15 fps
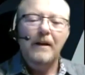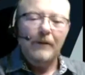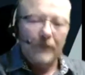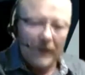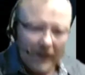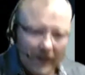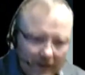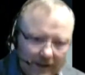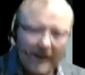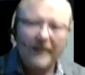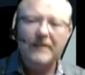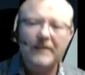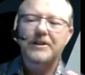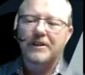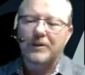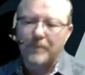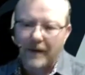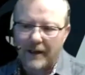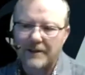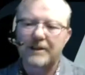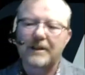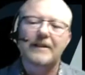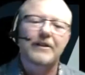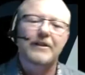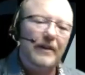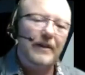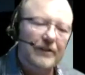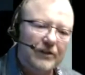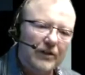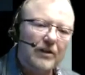in the agency space. And that's how I
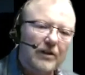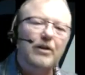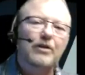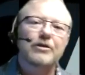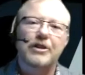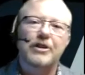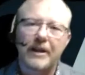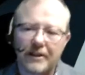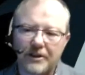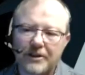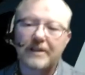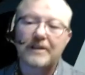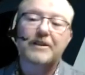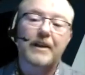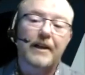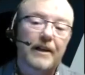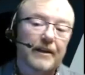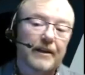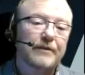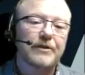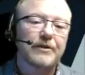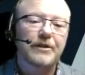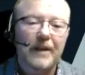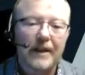started coaching agency executives.